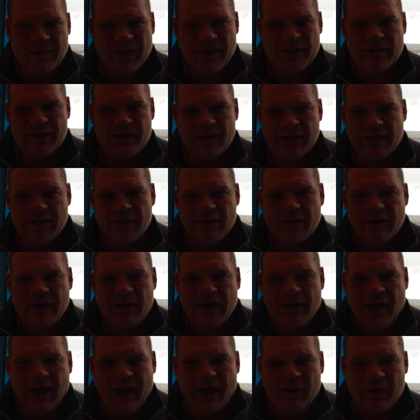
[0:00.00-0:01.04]
bigger deal.
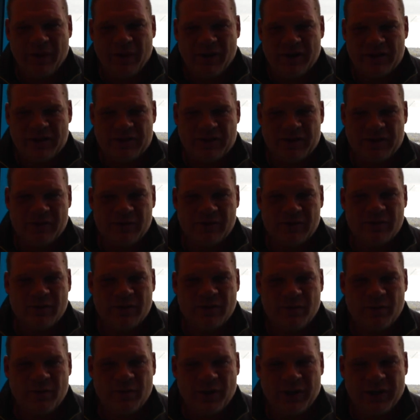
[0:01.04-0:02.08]
I would also
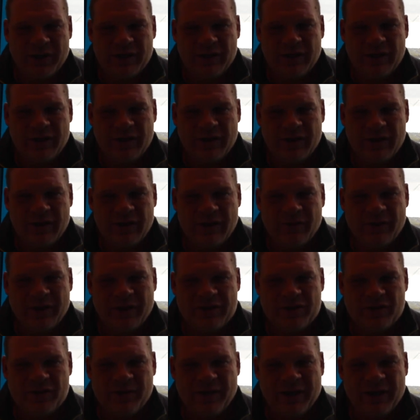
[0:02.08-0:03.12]
put the
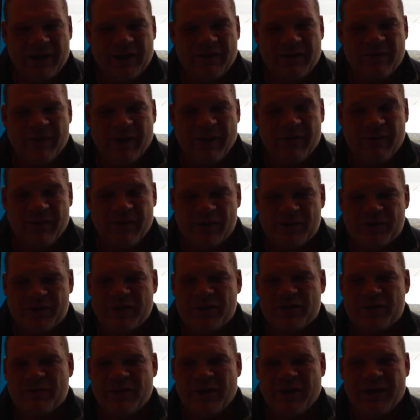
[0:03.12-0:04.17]
WrestleMania, for my first
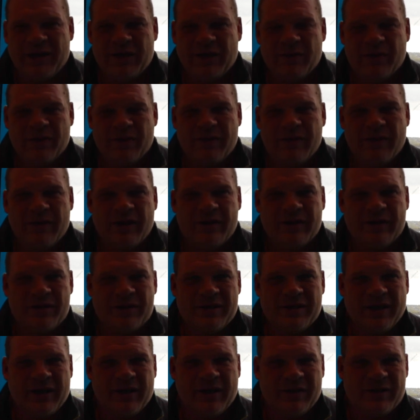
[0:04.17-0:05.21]
WrestleMania with
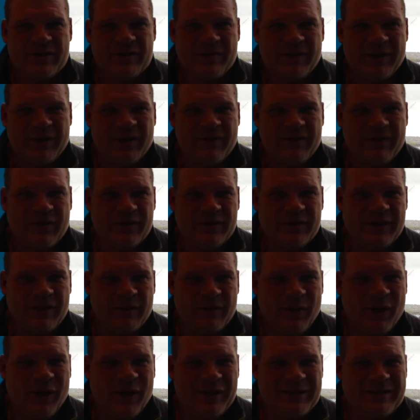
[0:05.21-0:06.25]
Undertaker, WrestleMania 14
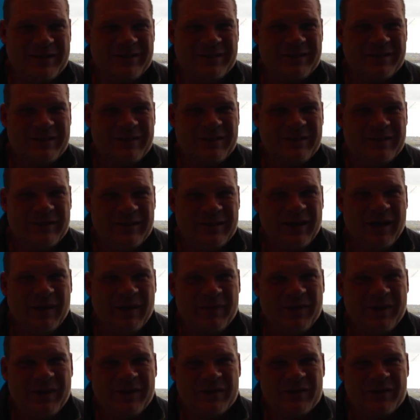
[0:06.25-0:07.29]
Boston,
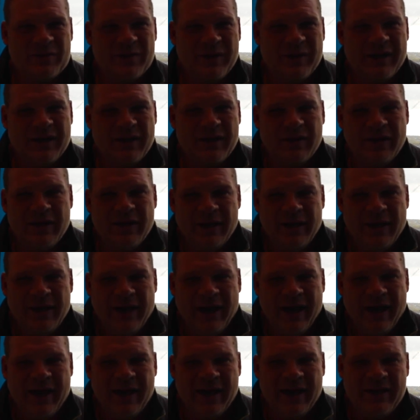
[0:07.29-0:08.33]
up there as well.
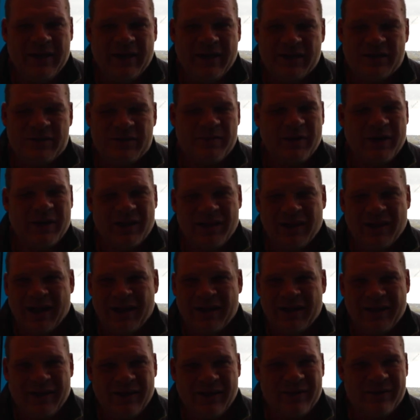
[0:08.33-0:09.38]
And there's been a
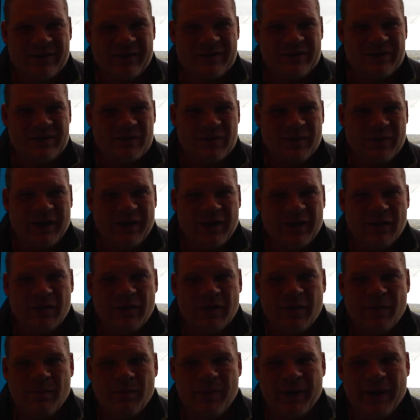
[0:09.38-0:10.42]
lot of others as
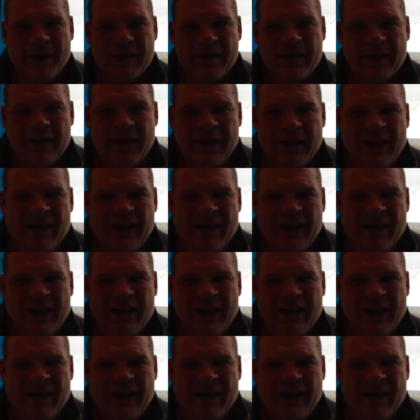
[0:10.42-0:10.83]
well. But